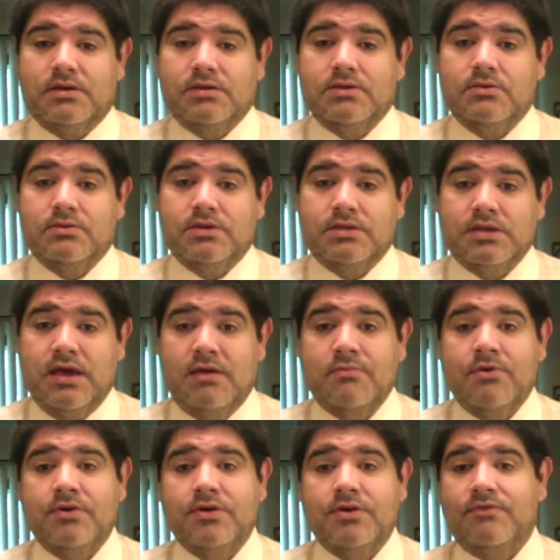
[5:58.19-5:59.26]
So the
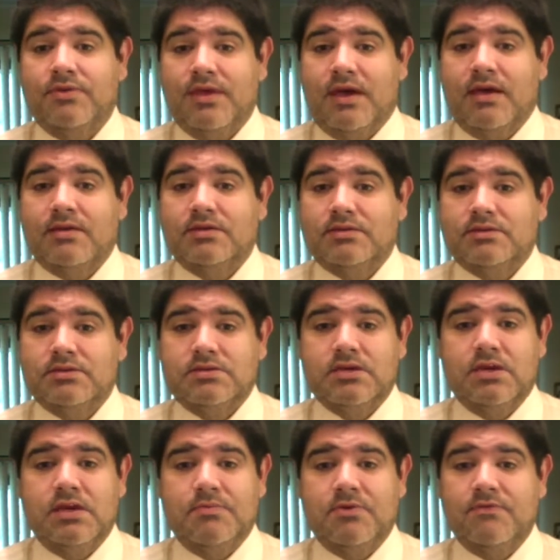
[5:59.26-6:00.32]
timer is for that. It's just to
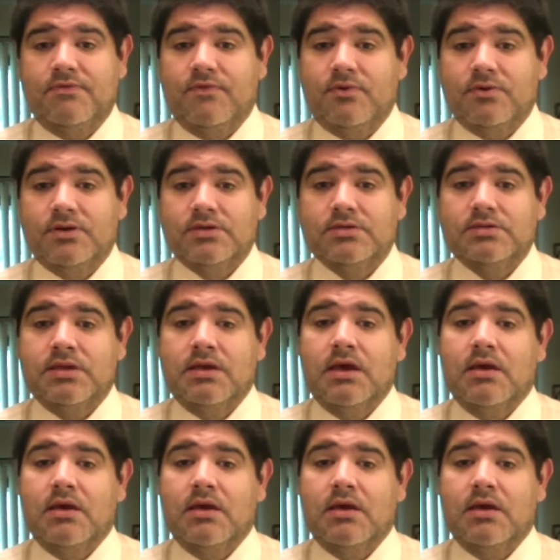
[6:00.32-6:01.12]
keep you focused